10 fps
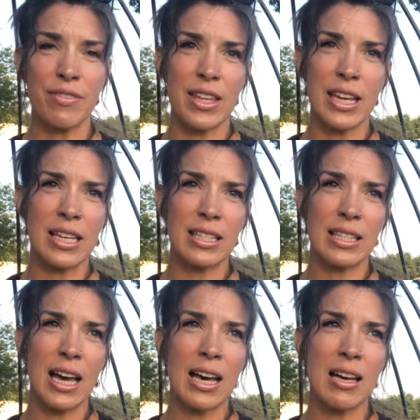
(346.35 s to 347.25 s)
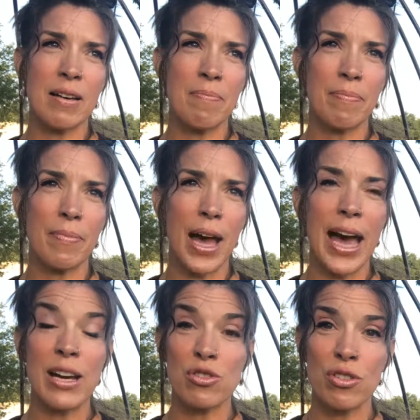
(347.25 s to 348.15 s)
things. I
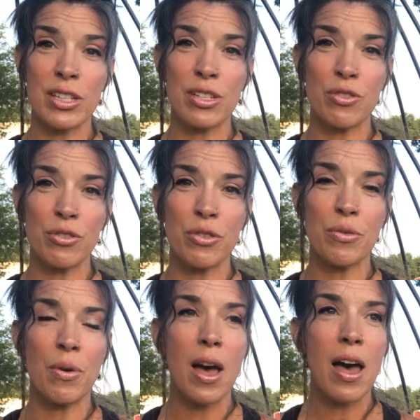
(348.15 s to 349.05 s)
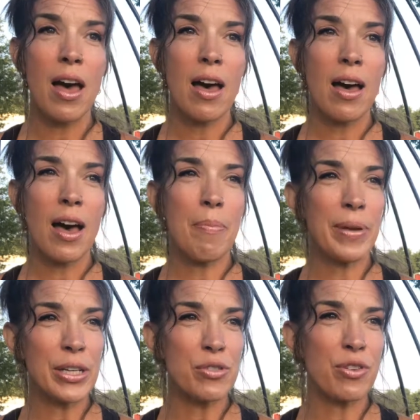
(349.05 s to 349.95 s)
actually drew a
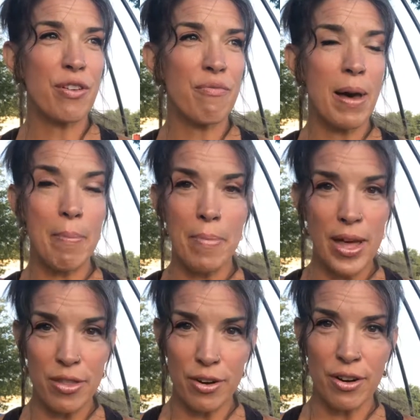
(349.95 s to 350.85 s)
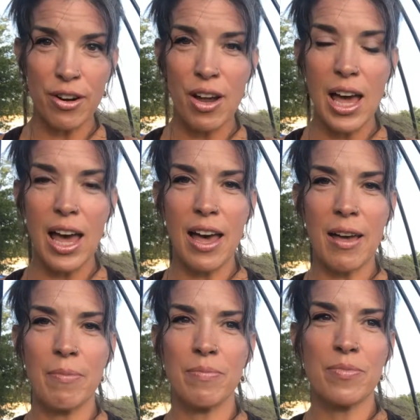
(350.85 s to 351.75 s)
picture of my mother.
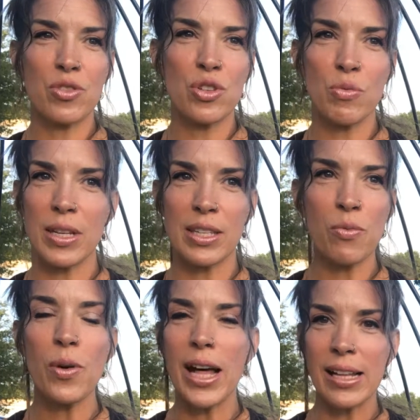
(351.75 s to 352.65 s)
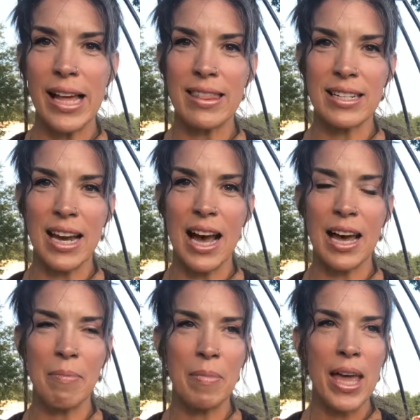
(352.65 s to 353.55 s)
She wasn't well at the
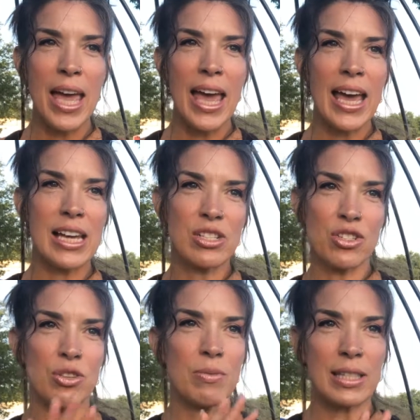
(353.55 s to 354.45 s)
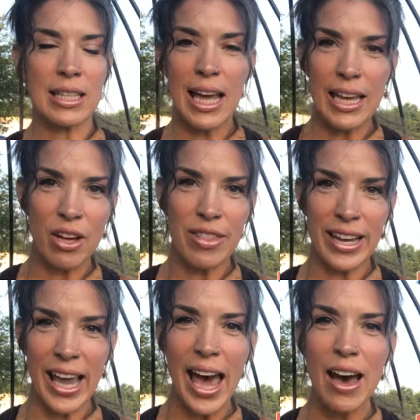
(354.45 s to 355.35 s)
time, and she was laying on
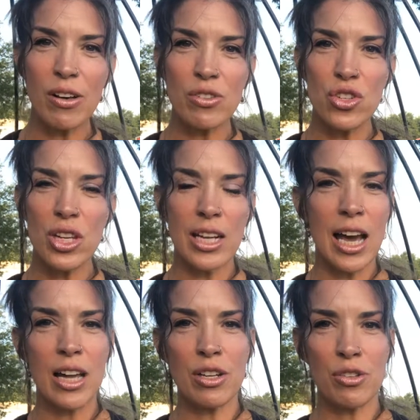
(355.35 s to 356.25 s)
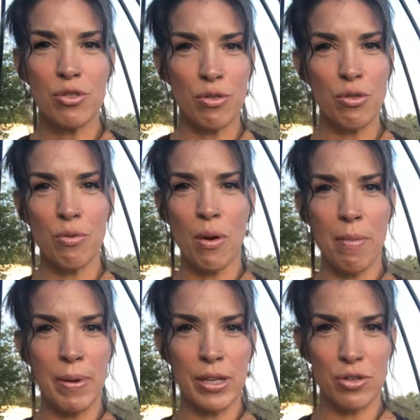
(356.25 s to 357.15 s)
the couch, and I drew a
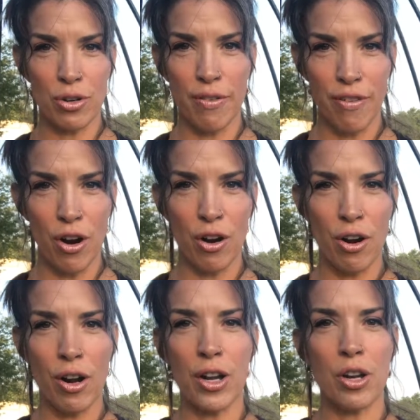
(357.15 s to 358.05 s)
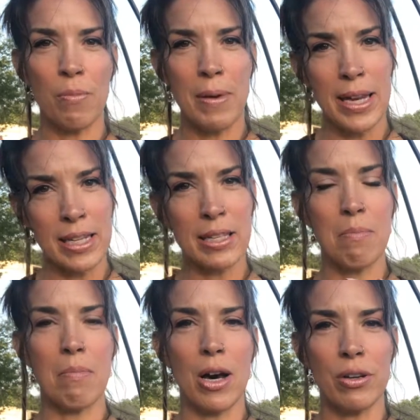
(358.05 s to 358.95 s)
picture of her and her
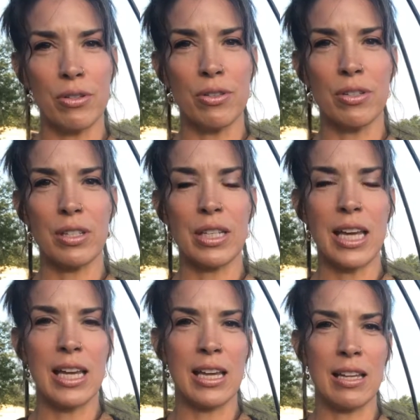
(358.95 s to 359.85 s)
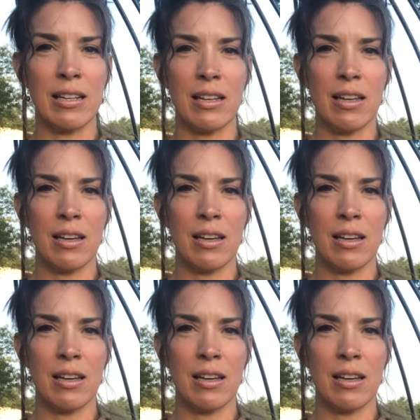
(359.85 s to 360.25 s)
medicine bottles and